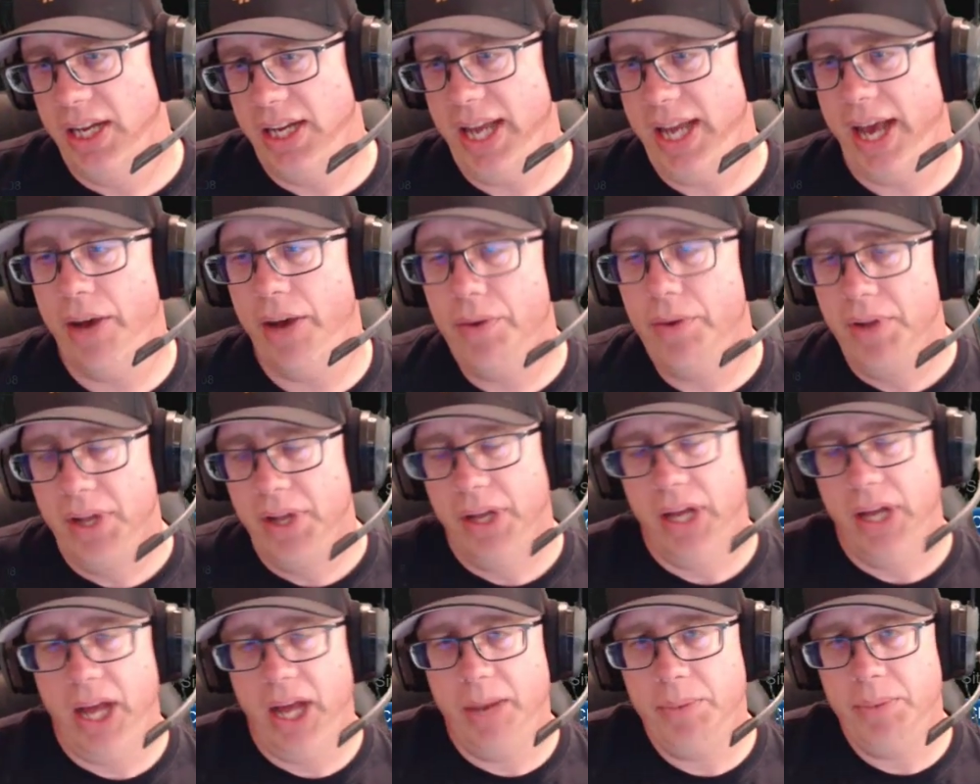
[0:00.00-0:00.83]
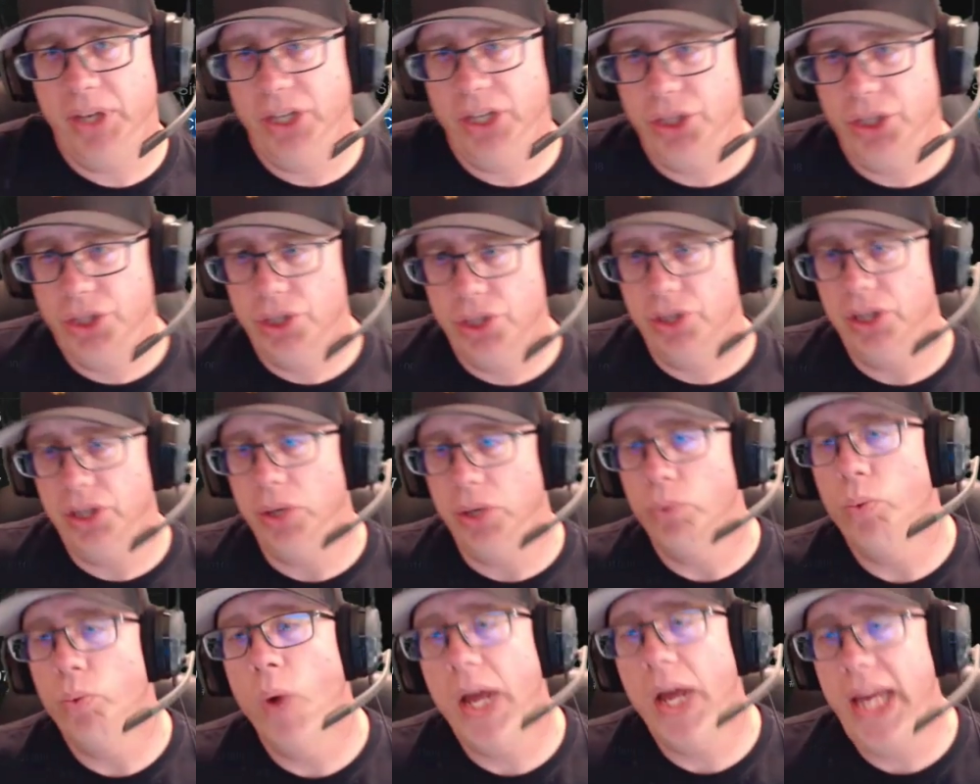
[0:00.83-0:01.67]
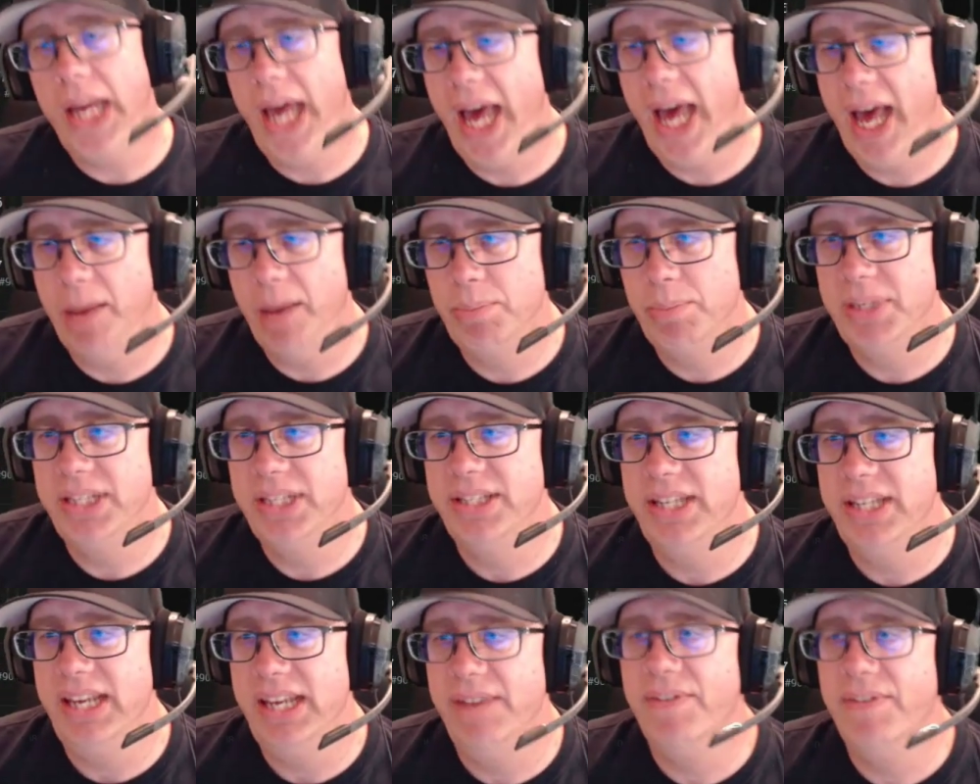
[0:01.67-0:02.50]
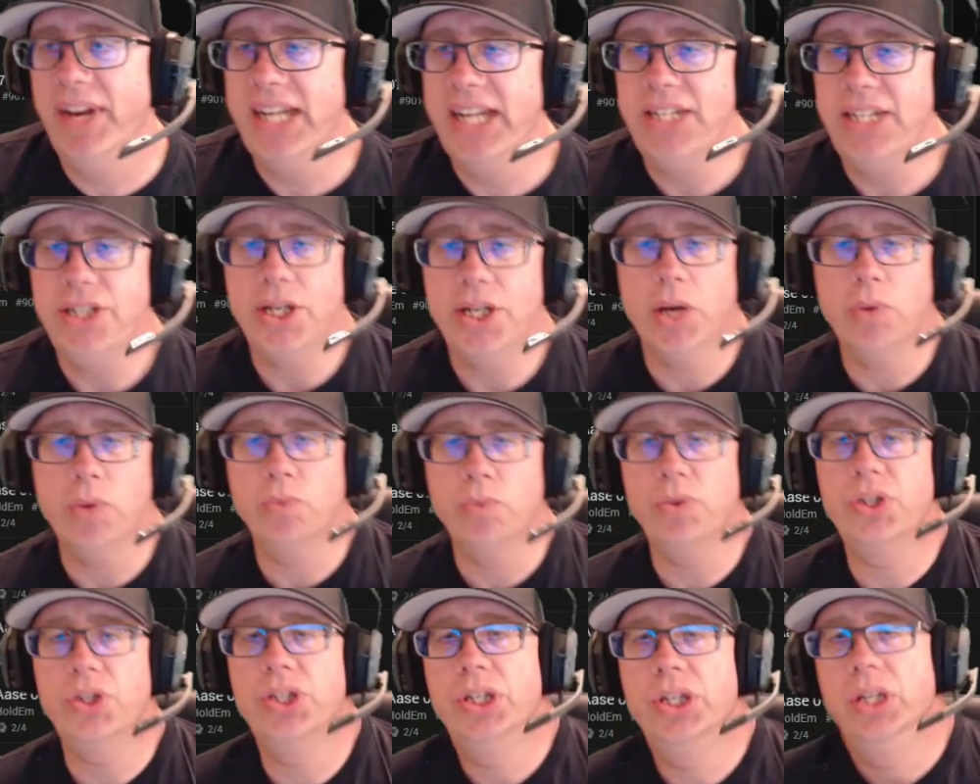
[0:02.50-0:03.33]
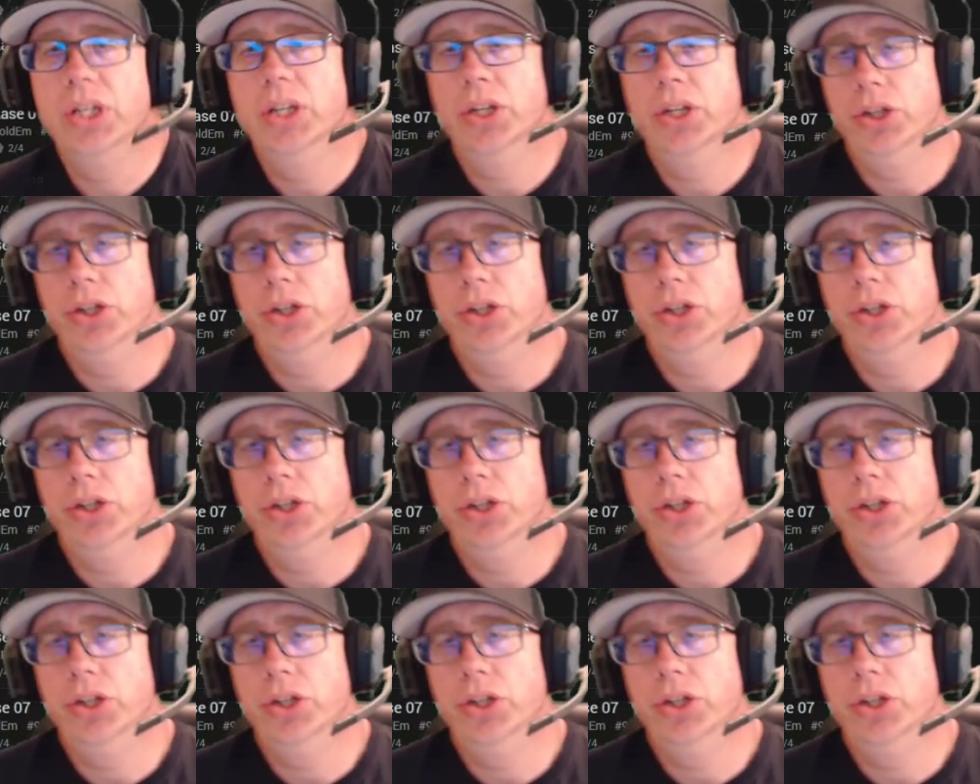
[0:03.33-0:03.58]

Now, I'm going to show you what happens if I don't